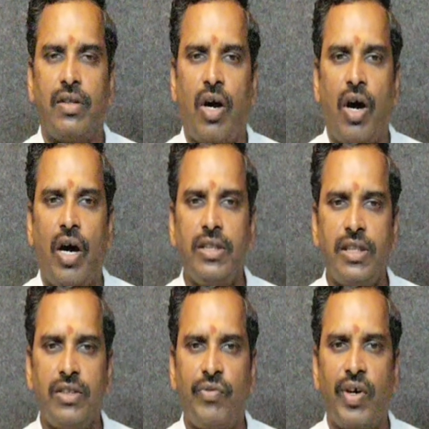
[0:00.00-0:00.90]
The
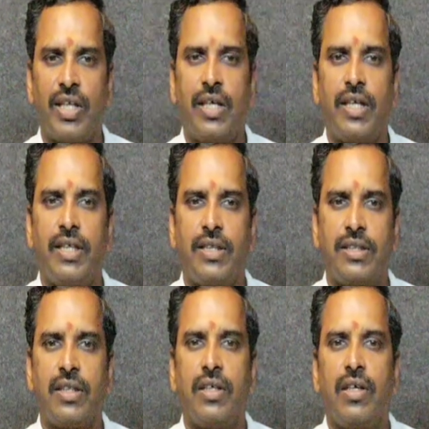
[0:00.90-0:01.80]
origins for that
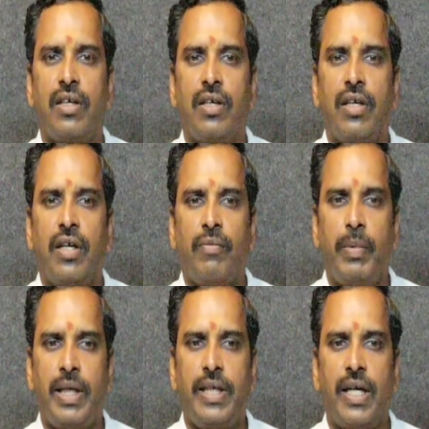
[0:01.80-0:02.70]
is
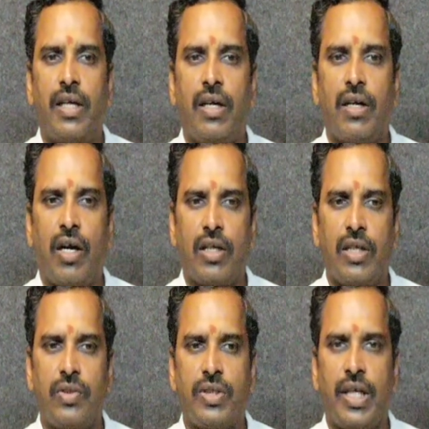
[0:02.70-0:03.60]
big data,
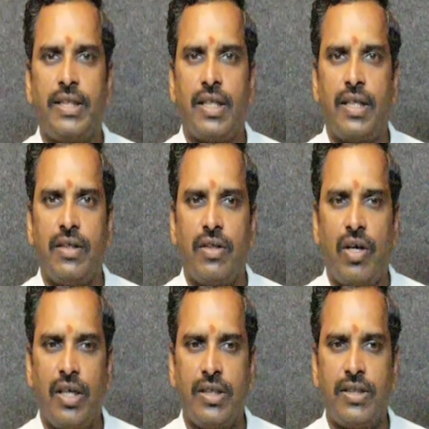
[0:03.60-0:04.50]
cognitive science and
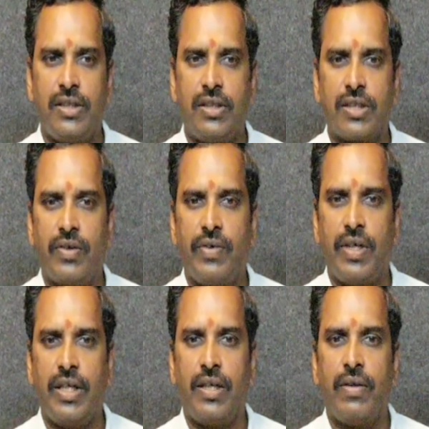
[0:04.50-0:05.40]
knowledge
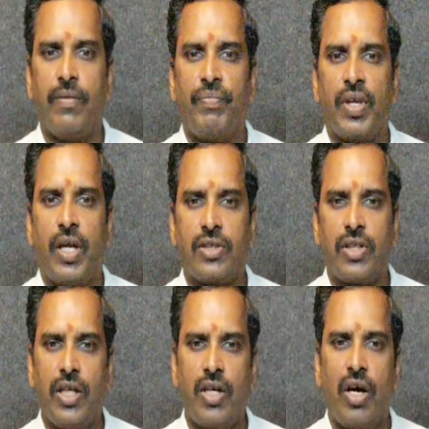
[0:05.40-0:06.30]
discovery,
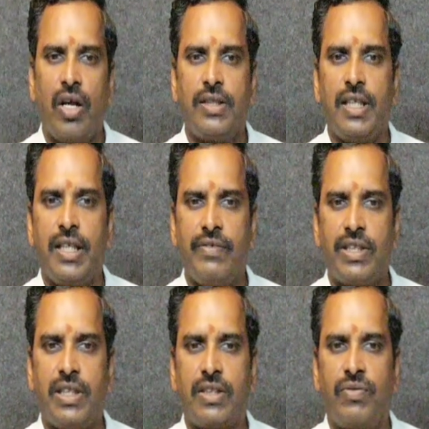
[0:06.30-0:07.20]
psychology,
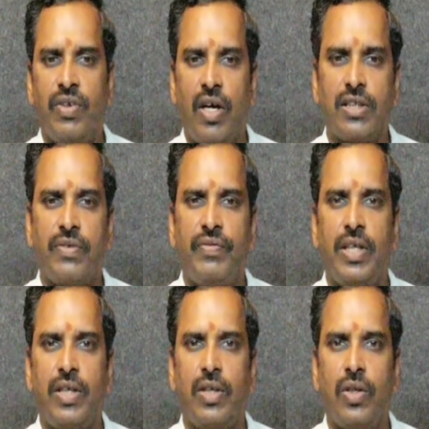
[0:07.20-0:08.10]
linguistics,
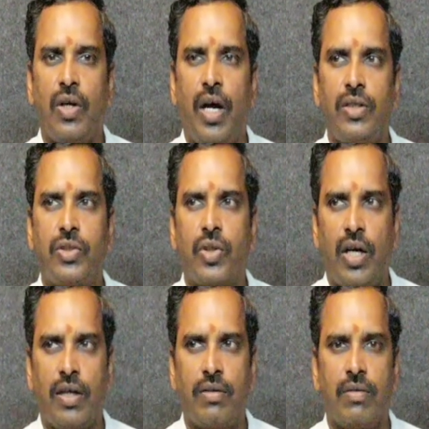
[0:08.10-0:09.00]
philosophy and so on.